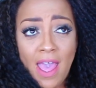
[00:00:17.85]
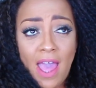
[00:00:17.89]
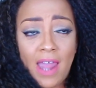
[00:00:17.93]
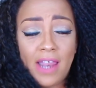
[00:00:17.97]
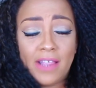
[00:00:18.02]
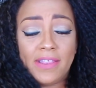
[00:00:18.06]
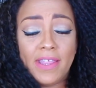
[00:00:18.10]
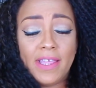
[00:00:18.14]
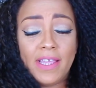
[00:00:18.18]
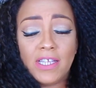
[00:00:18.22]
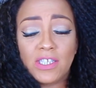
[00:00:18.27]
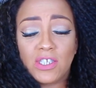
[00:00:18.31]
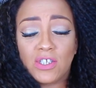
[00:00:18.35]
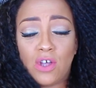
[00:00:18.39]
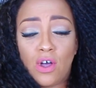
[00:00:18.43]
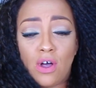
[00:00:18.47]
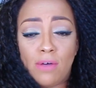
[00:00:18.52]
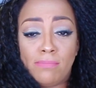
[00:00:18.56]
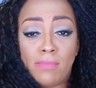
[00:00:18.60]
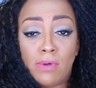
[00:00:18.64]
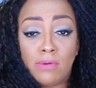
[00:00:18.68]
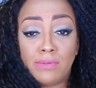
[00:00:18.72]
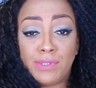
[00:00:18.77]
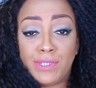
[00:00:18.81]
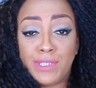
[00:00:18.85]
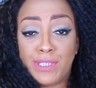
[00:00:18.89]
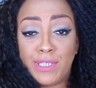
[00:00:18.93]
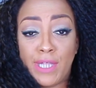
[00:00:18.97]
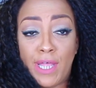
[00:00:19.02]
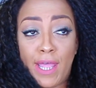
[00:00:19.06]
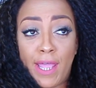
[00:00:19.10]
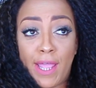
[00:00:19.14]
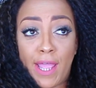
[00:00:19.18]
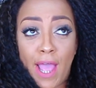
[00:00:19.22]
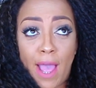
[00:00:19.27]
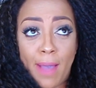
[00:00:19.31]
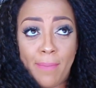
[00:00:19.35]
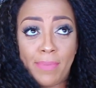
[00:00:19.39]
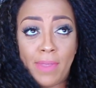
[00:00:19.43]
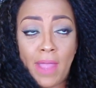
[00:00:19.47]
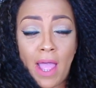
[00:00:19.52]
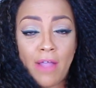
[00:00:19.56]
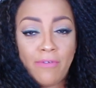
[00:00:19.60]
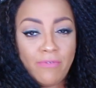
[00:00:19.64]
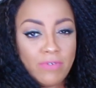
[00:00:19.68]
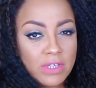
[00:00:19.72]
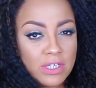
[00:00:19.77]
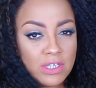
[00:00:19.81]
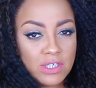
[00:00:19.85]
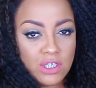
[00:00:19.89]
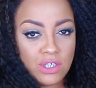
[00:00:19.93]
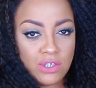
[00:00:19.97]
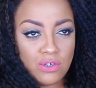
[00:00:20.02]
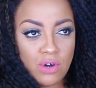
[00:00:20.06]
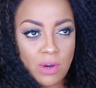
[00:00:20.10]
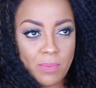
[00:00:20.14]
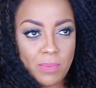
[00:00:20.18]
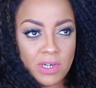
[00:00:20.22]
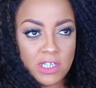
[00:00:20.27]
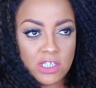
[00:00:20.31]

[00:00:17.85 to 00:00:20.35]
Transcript: And I think it's called Monse. I'm not really sure,